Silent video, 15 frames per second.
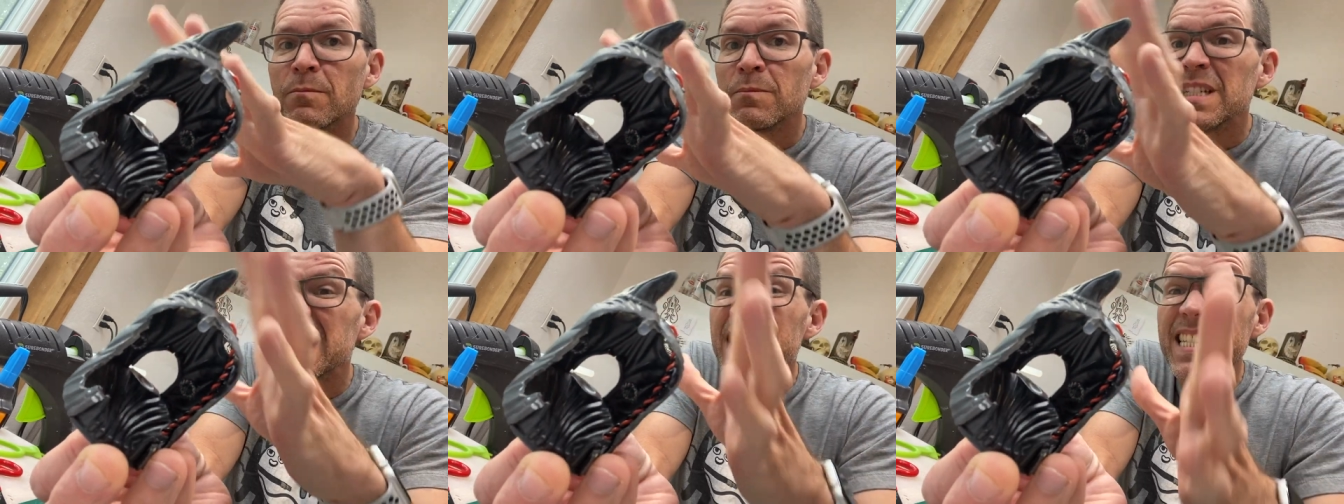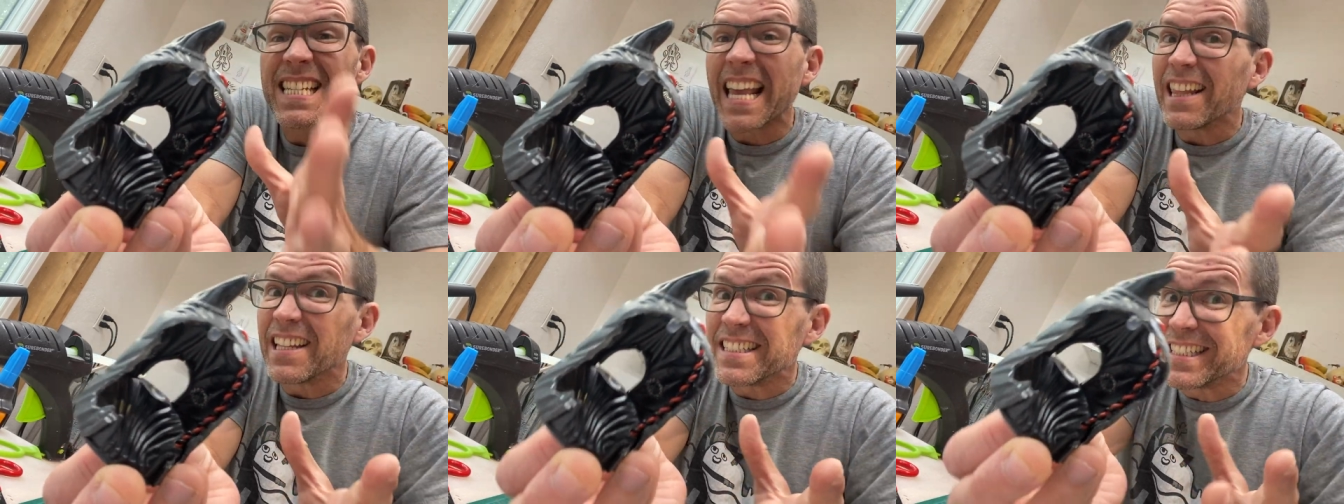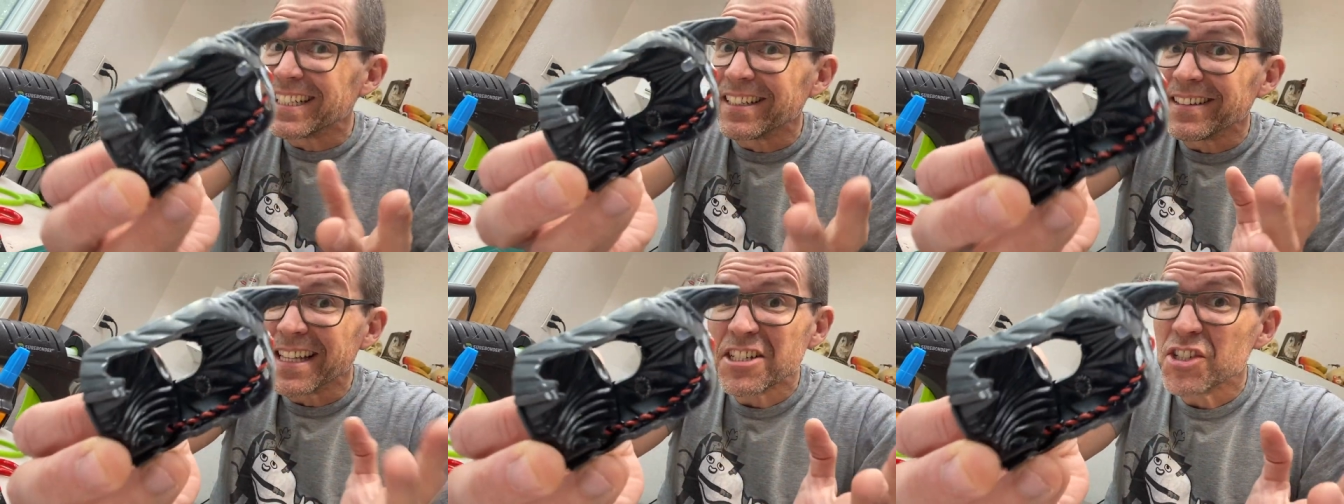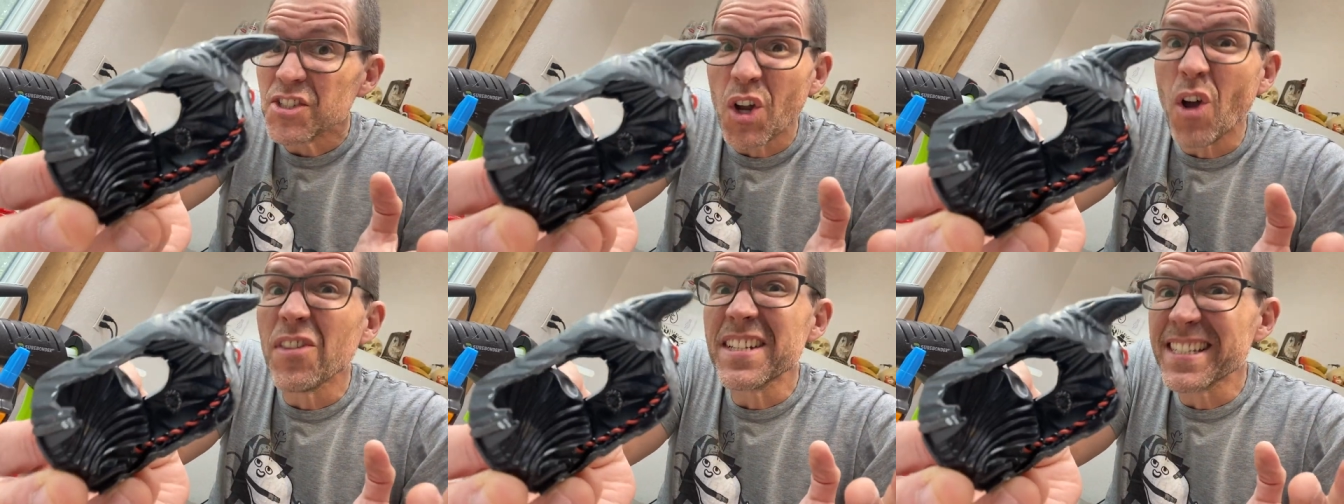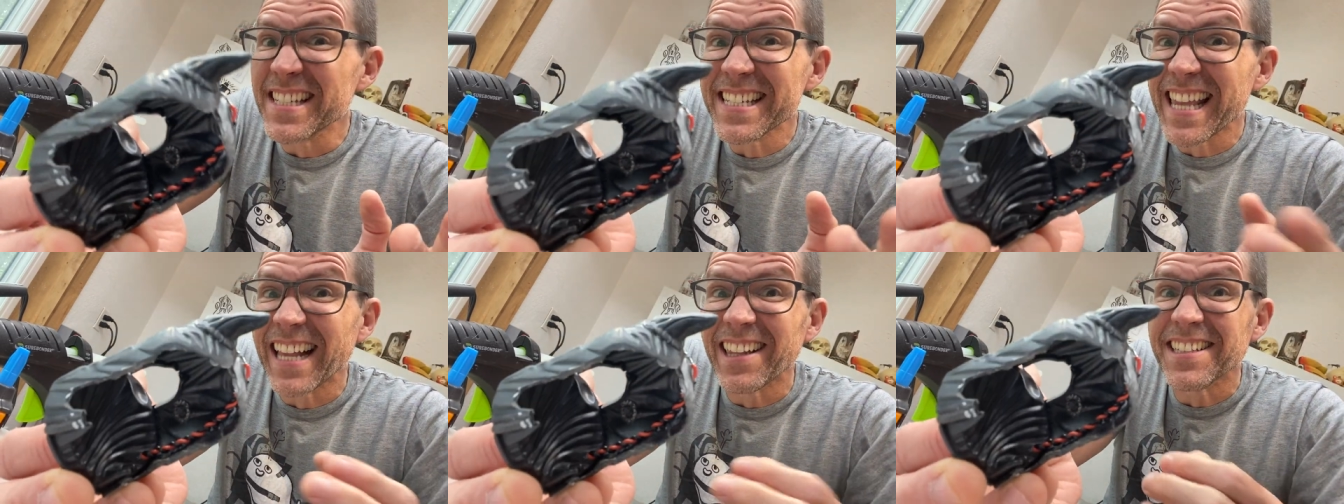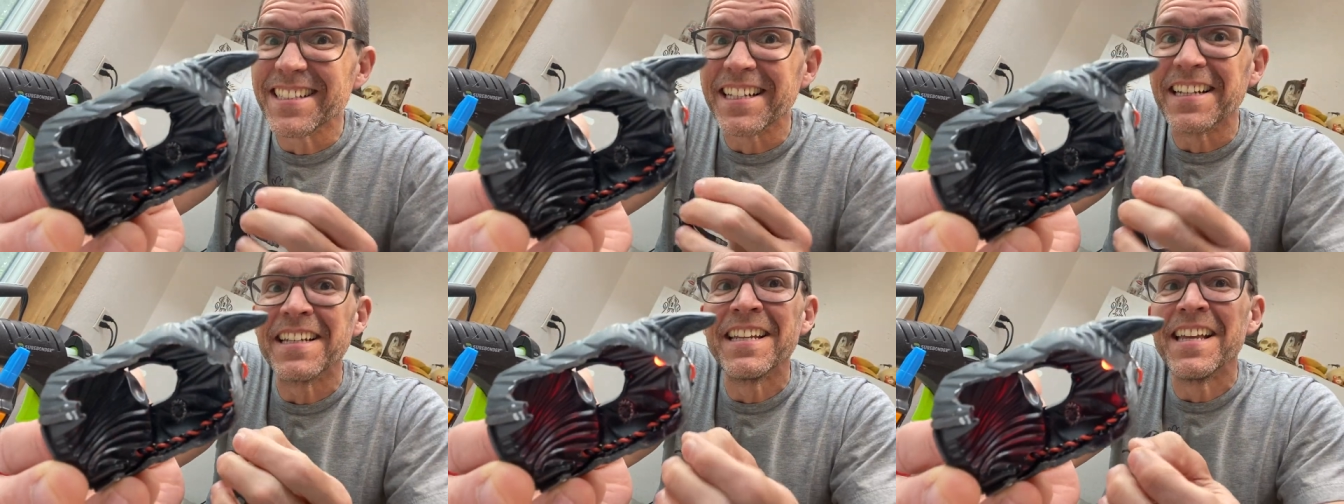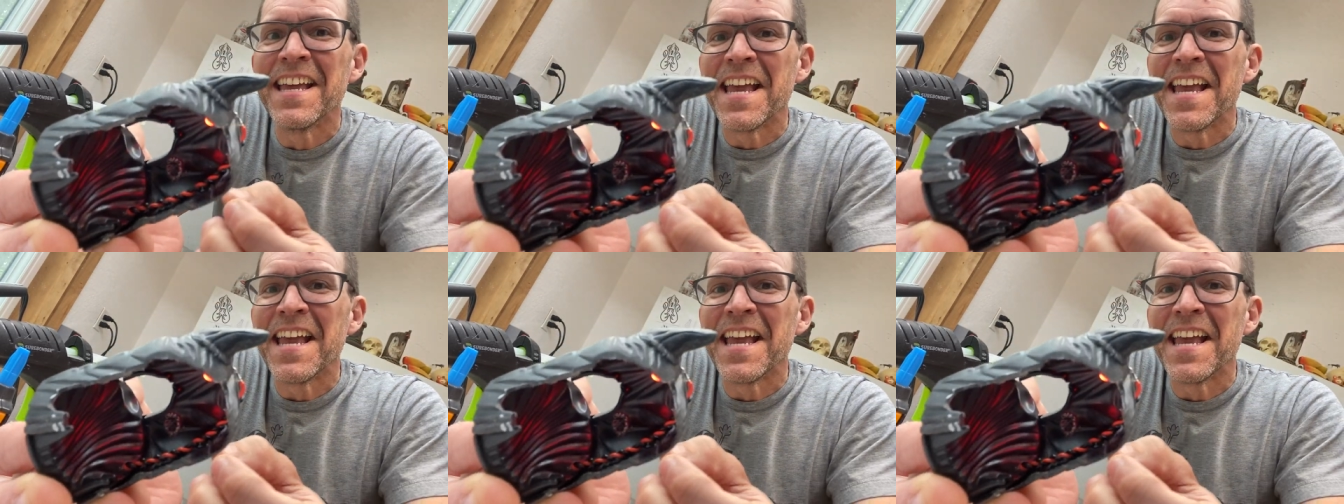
skeleton. Let's just call this the skeleton.